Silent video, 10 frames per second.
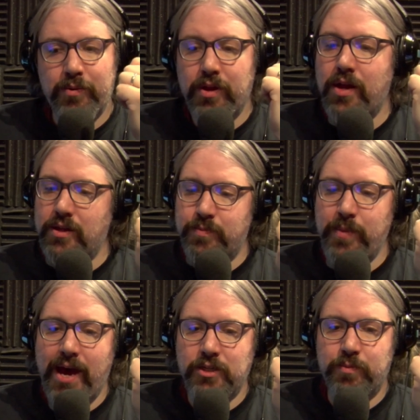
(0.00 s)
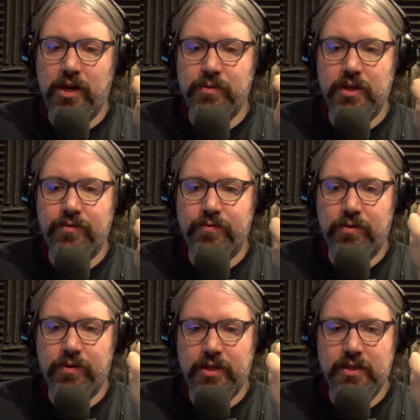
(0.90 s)
I, not this match, but I was oh, there okay. for
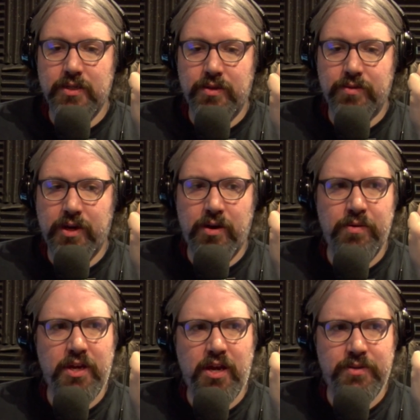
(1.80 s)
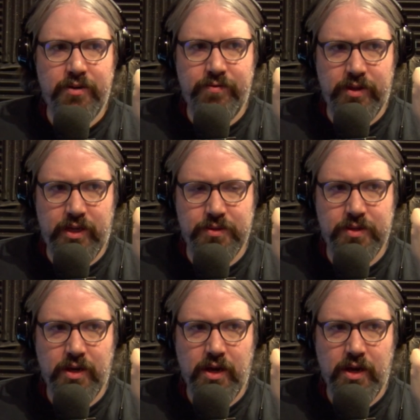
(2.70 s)
like season three. I don't think I was there for this.